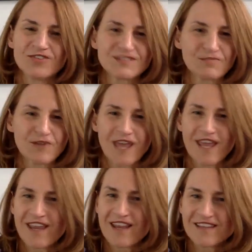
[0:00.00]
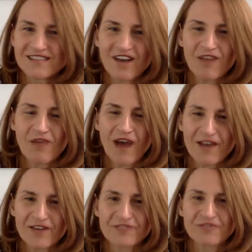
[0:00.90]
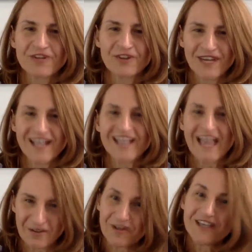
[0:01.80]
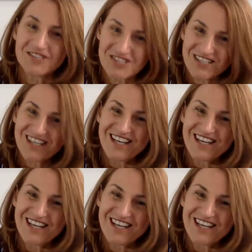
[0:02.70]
whose brains are wired for learning language,